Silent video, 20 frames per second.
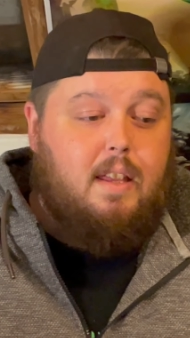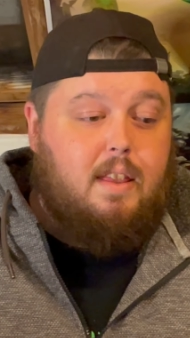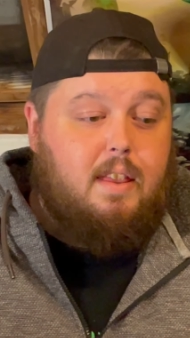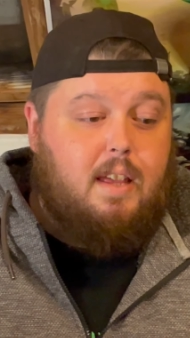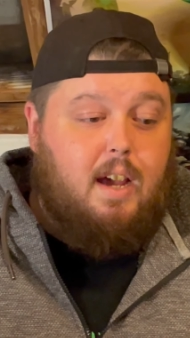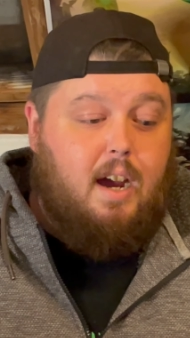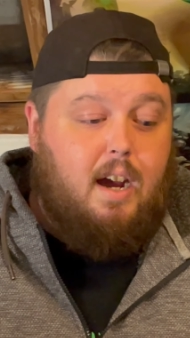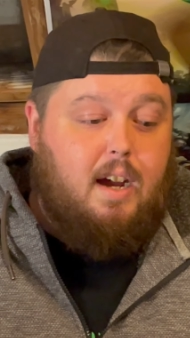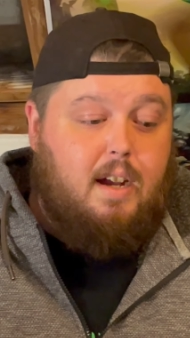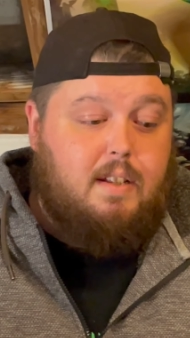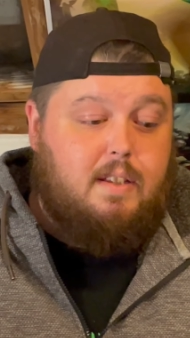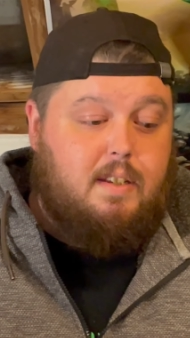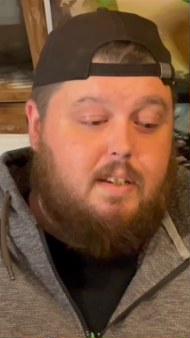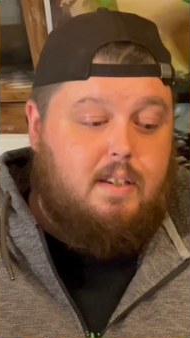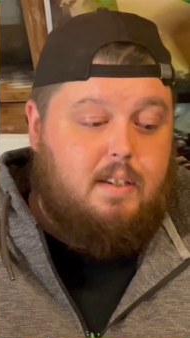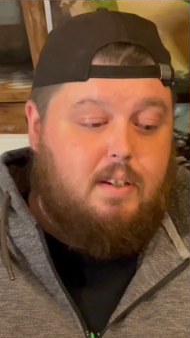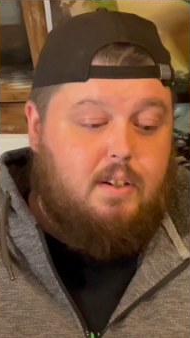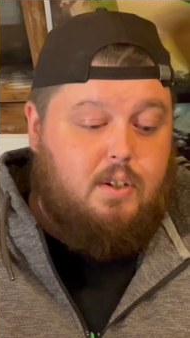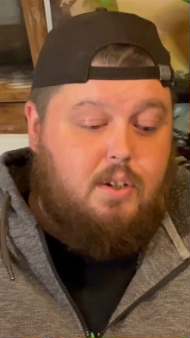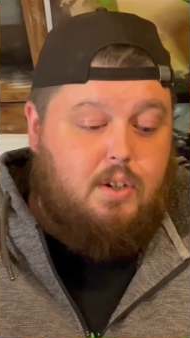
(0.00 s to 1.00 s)

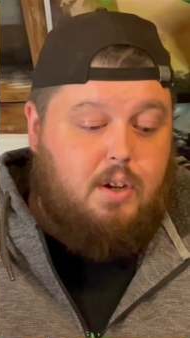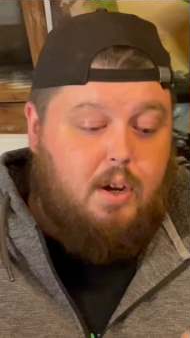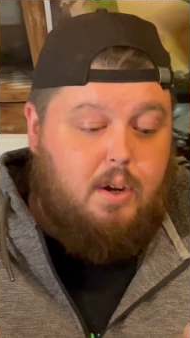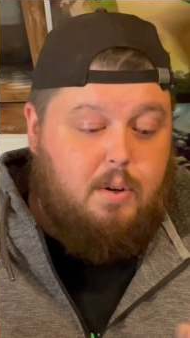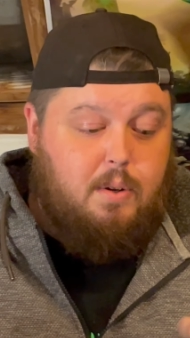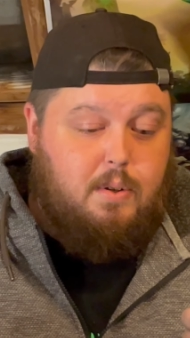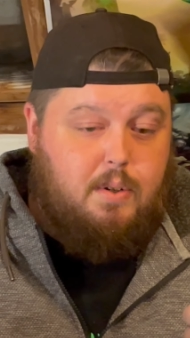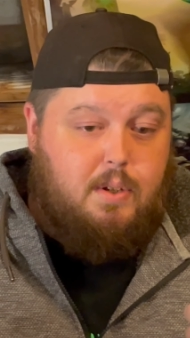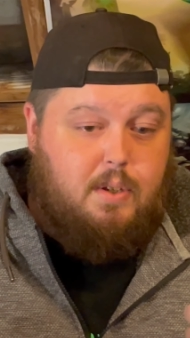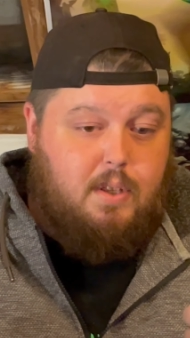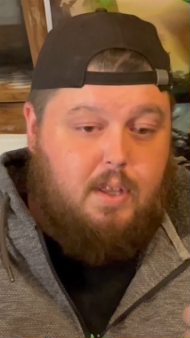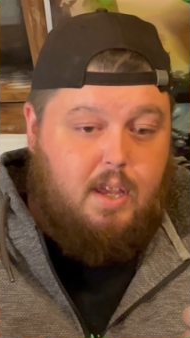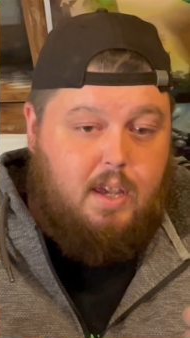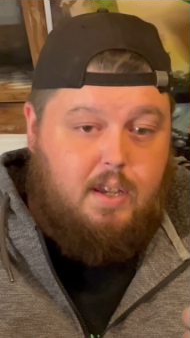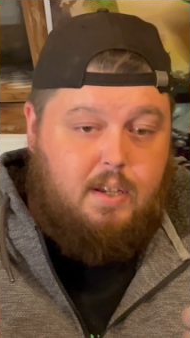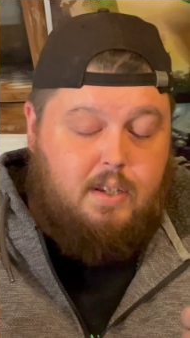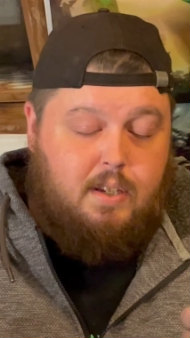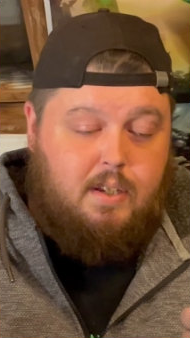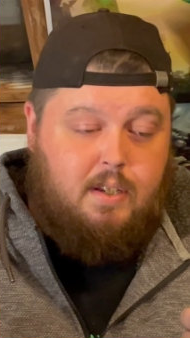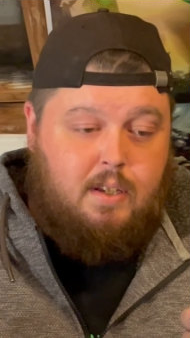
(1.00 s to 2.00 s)
that shows
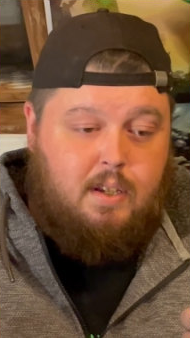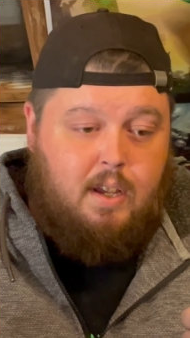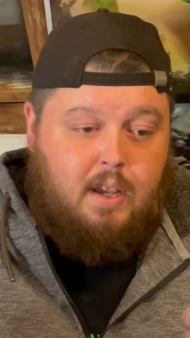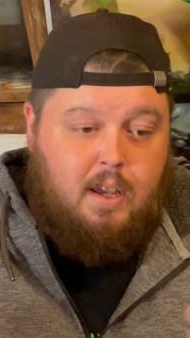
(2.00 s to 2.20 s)
this